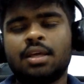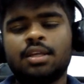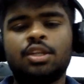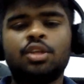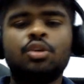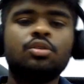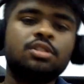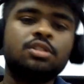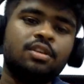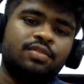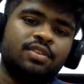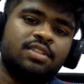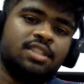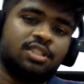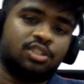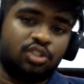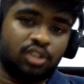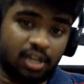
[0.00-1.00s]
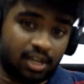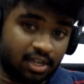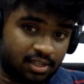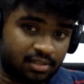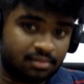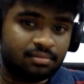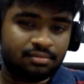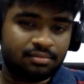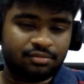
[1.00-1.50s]
To use the physics
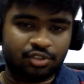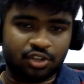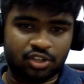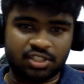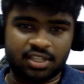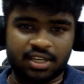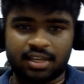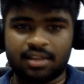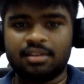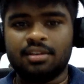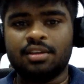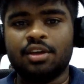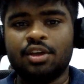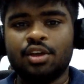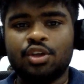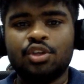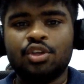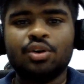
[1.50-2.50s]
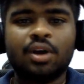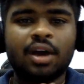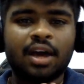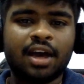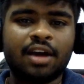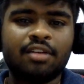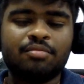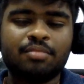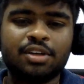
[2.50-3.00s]
jargon for a second, you
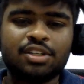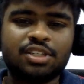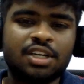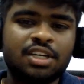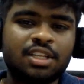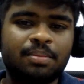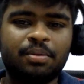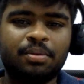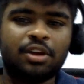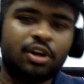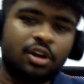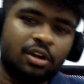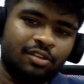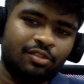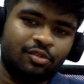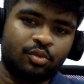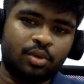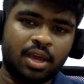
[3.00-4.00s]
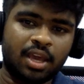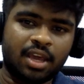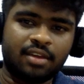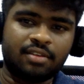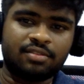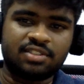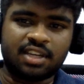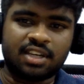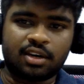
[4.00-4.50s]
have measured the period of
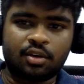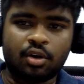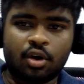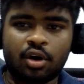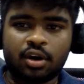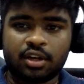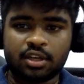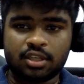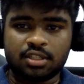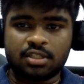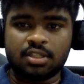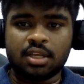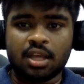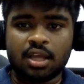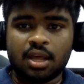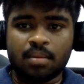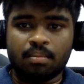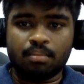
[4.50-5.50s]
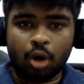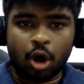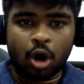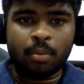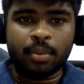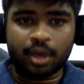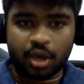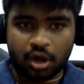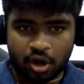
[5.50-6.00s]
waves that cork is
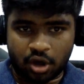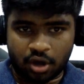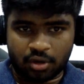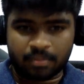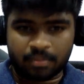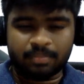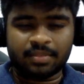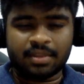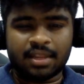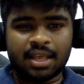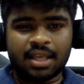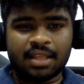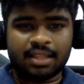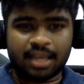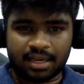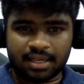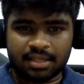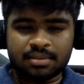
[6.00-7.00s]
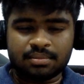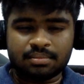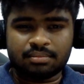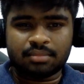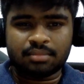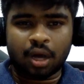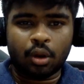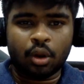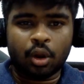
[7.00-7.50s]
bobbing on. That is,
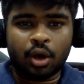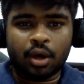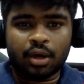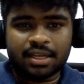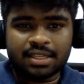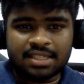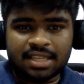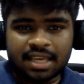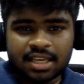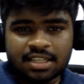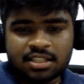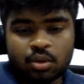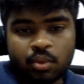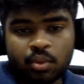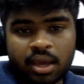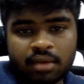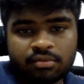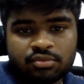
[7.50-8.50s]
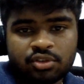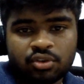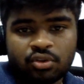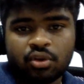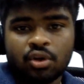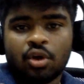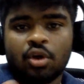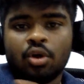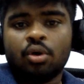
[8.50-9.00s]
how long it takes a wave to
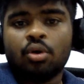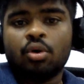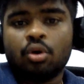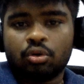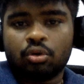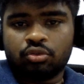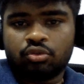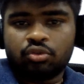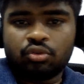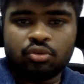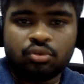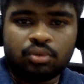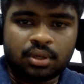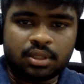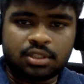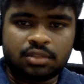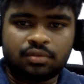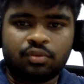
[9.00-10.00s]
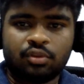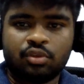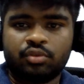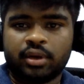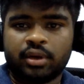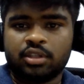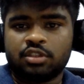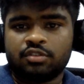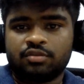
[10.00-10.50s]
go through its full
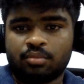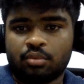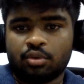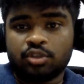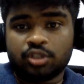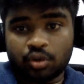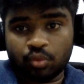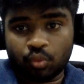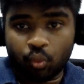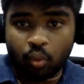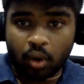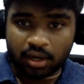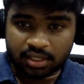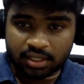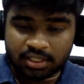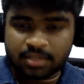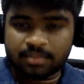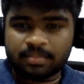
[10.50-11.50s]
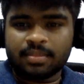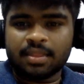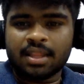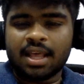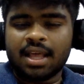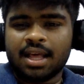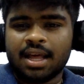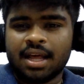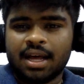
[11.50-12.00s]
range of motion once.
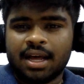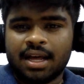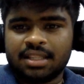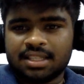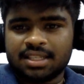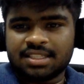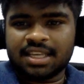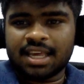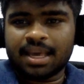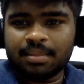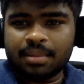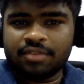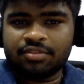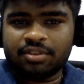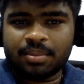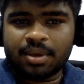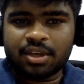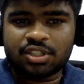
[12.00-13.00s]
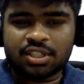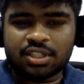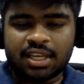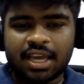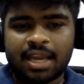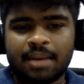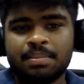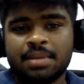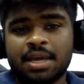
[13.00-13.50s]
The same information
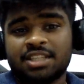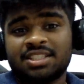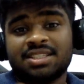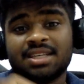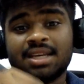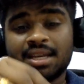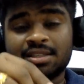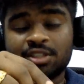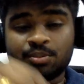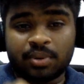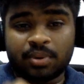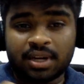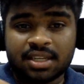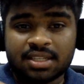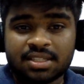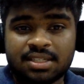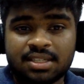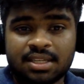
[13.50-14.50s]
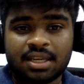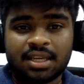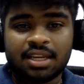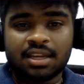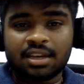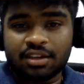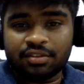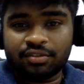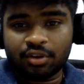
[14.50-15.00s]
can be expressed in
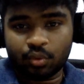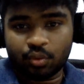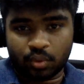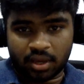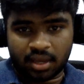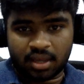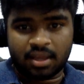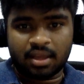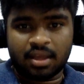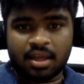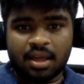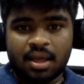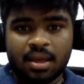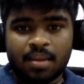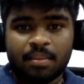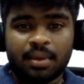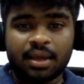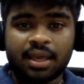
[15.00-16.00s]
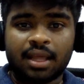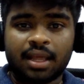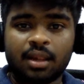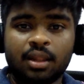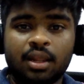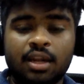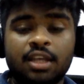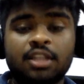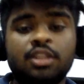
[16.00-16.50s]
a different way by
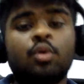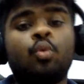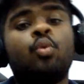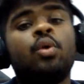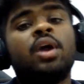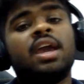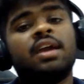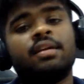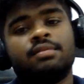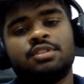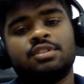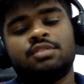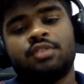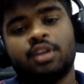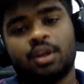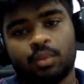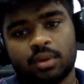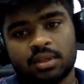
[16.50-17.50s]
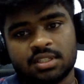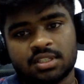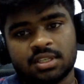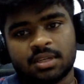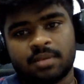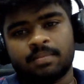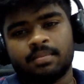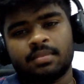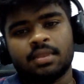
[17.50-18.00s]
calculating the wave's frequency.
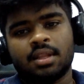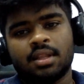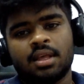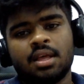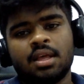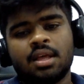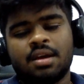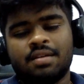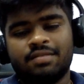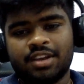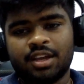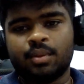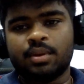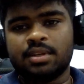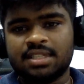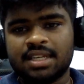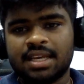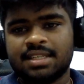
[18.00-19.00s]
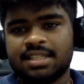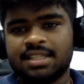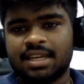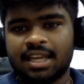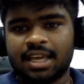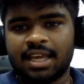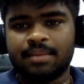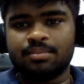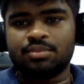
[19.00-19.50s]
Frequency, as the
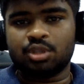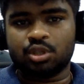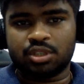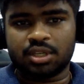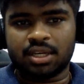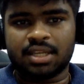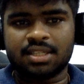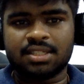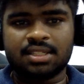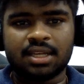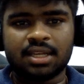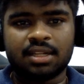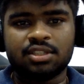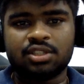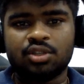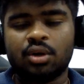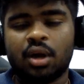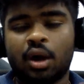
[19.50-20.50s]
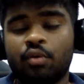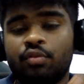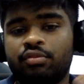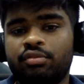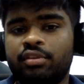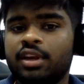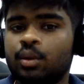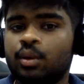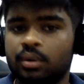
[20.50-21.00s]
name suggests, tells you how
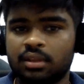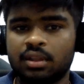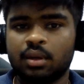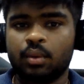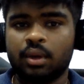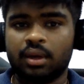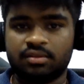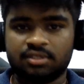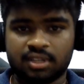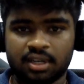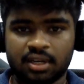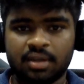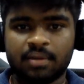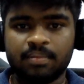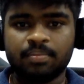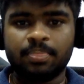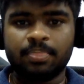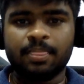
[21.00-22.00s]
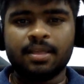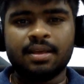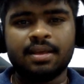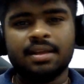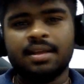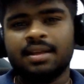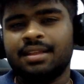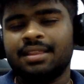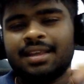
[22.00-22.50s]
frequent the waves are.
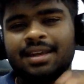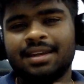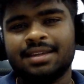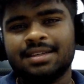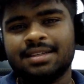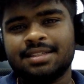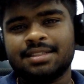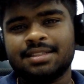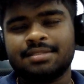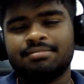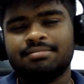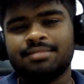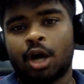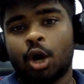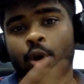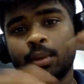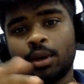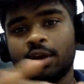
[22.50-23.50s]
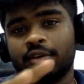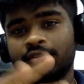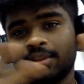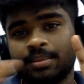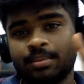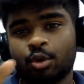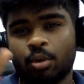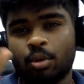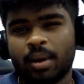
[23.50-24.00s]
That is, how many of
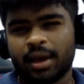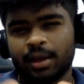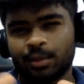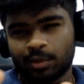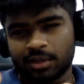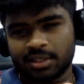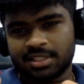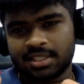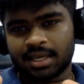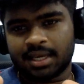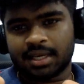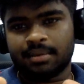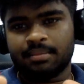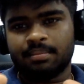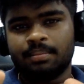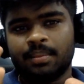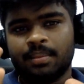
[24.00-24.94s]
them go by in 1 second.